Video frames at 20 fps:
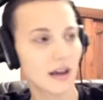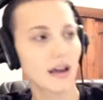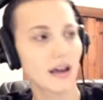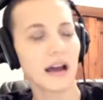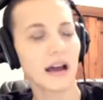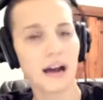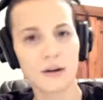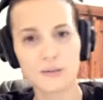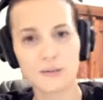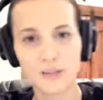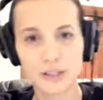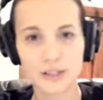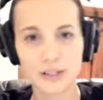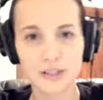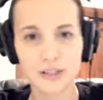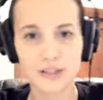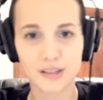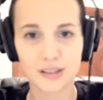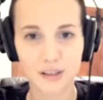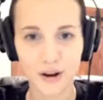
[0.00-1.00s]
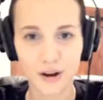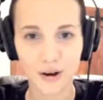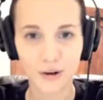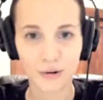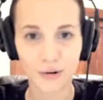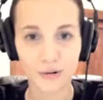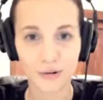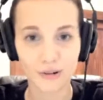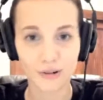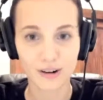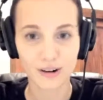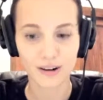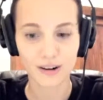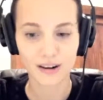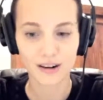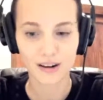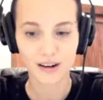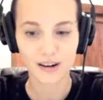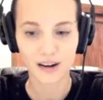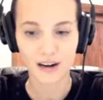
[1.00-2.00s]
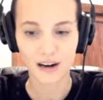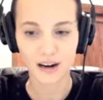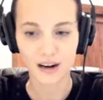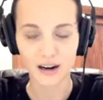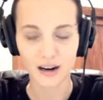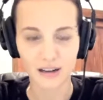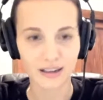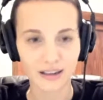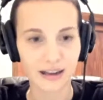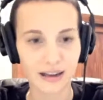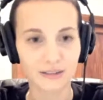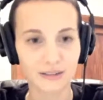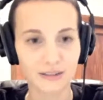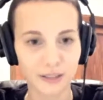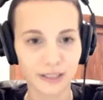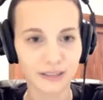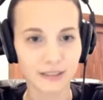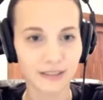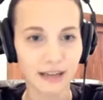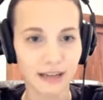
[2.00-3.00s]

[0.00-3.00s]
how is she so confident?